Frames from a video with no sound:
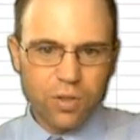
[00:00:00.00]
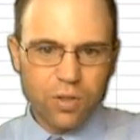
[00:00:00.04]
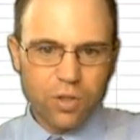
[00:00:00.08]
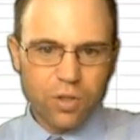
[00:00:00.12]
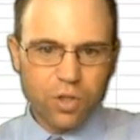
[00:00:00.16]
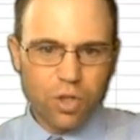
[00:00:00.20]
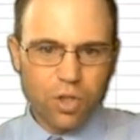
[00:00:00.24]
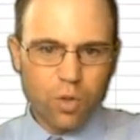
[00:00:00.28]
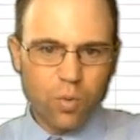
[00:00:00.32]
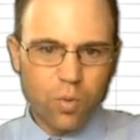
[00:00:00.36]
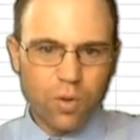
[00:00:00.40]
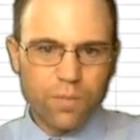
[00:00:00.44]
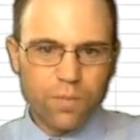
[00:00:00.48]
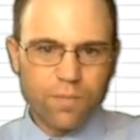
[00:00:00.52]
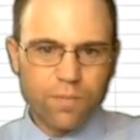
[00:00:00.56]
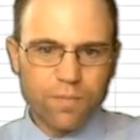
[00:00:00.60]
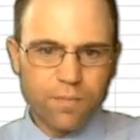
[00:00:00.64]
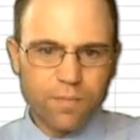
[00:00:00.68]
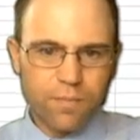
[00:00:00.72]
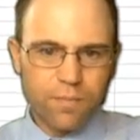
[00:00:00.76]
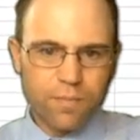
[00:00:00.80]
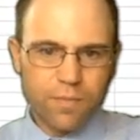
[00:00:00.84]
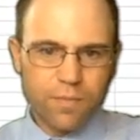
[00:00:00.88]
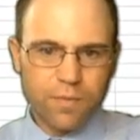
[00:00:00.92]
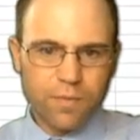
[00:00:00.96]
You would,
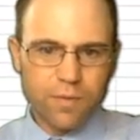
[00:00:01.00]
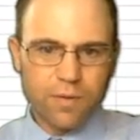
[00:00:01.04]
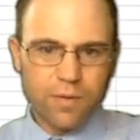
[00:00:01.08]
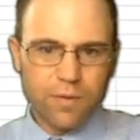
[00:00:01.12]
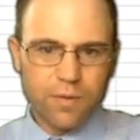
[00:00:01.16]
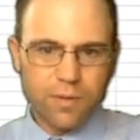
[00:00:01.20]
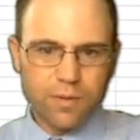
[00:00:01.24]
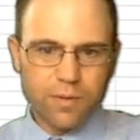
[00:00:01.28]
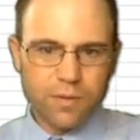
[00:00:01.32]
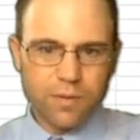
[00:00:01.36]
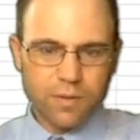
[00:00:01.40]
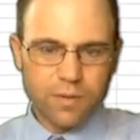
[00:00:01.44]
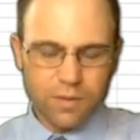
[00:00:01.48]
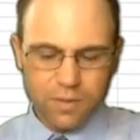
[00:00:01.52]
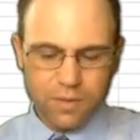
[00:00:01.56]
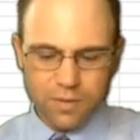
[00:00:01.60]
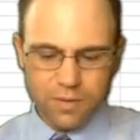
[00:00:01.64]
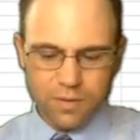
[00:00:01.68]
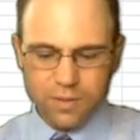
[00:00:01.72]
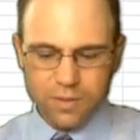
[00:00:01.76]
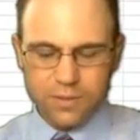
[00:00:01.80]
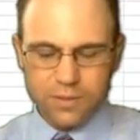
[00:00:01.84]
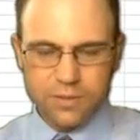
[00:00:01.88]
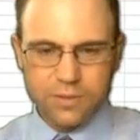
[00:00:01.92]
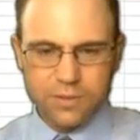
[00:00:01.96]

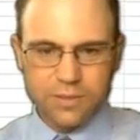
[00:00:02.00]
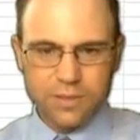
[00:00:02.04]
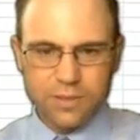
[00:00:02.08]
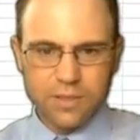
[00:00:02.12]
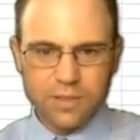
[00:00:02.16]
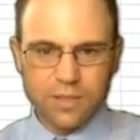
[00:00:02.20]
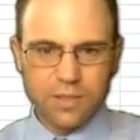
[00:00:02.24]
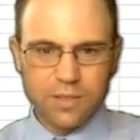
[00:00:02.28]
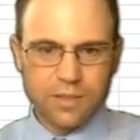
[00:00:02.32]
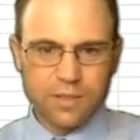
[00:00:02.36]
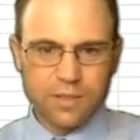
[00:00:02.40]
let's see,